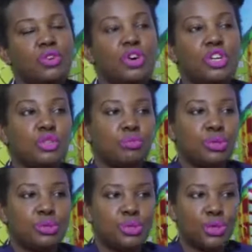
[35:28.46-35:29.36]
If you're going to
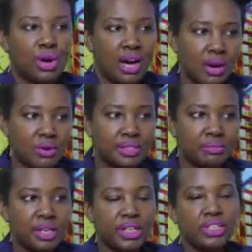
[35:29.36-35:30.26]
build your
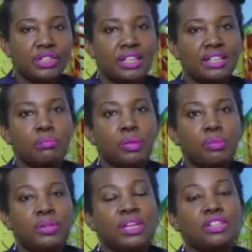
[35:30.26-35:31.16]
house, make sure that the
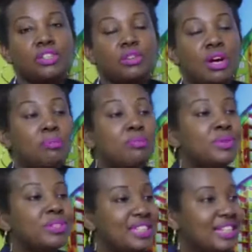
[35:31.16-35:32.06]
people that are
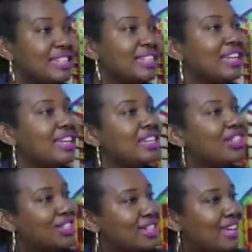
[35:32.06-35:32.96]
building it, the
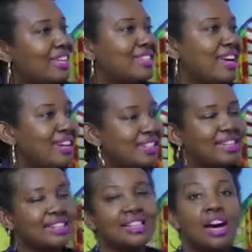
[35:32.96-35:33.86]
engineers, the
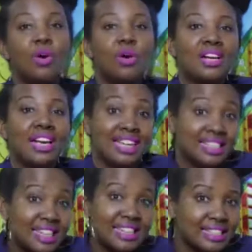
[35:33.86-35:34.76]
architects, are all
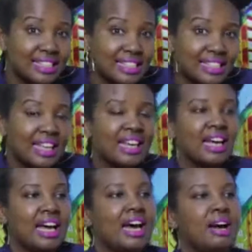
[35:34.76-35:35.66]
licensed.
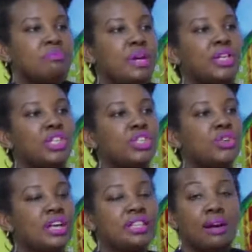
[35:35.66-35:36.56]
Make
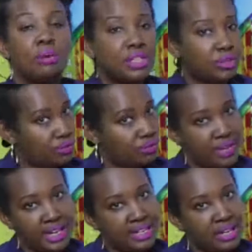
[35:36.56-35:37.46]
sure there are ways to
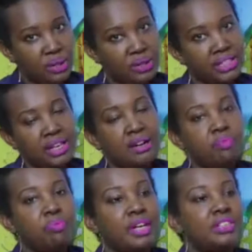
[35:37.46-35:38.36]
find out.
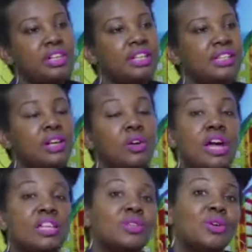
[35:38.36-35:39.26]
Make sure that the
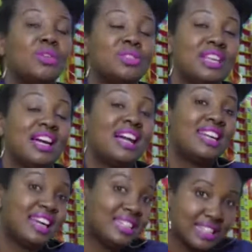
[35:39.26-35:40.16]
lawyers you're using
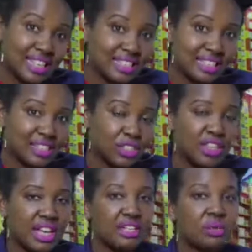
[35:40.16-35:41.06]
are licensed
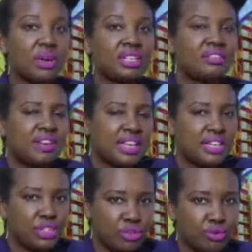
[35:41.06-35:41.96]
so that whatever
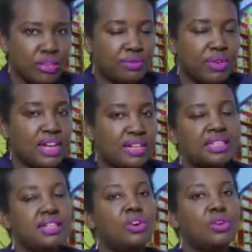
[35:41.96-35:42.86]
they do, if
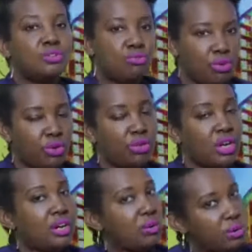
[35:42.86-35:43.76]
anything goes wrong, you
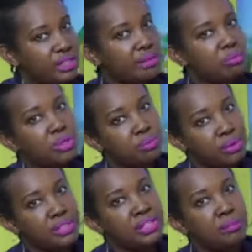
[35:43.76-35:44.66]
can hold them
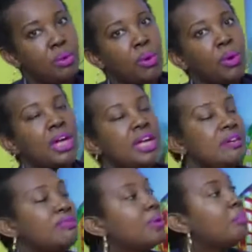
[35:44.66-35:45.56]
responsible.
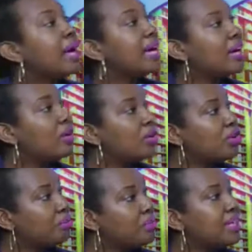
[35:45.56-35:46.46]
If you're buying a
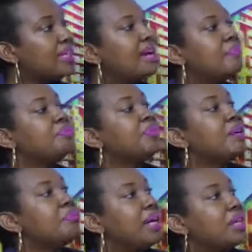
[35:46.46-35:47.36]
condominium,
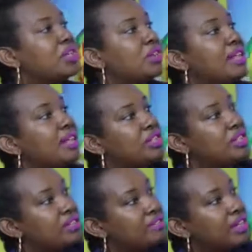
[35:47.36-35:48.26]
make sure
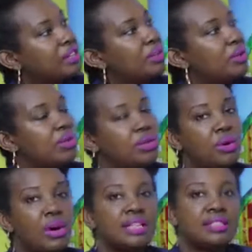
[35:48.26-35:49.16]
that
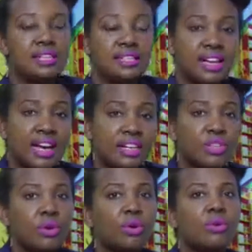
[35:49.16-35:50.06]
Universal, has the
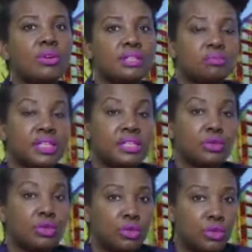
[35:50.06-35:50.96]
title, is
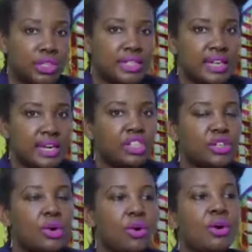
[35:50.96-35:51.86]
passing on good
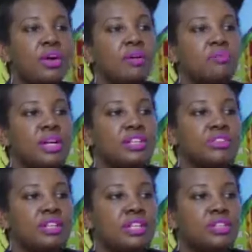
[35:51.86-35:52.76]
title. Make
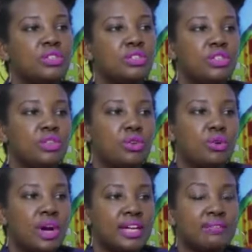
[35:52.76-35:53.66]
sure that
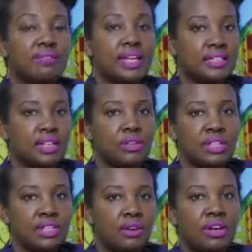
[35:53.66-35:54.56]
your advisor,
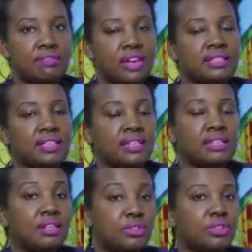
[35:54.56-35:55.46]
your legal advisor,
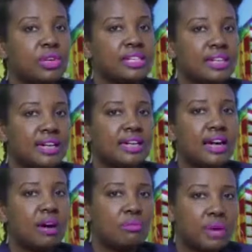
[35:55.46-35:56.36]
tells you
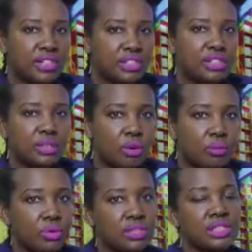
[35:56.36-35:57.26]
exactly how much this
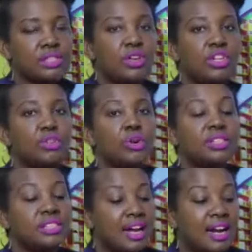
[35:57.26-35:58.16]
whole process is going to
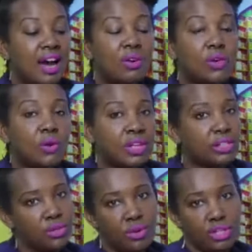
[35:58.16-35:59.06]
cost and how long
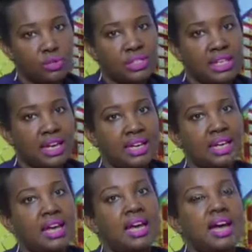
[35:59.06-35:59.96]
it's going to
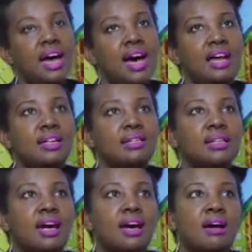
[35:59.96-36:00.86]
take.
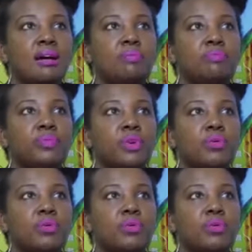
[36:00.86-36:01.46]
And I